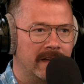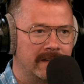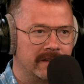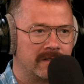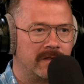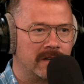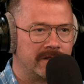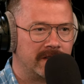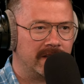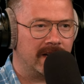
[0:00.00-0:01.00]
like
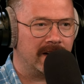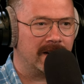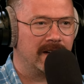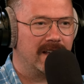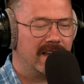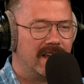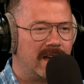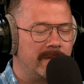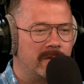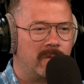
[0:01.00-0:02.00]
dysfunction there,
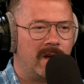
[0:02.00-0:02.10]
I mean,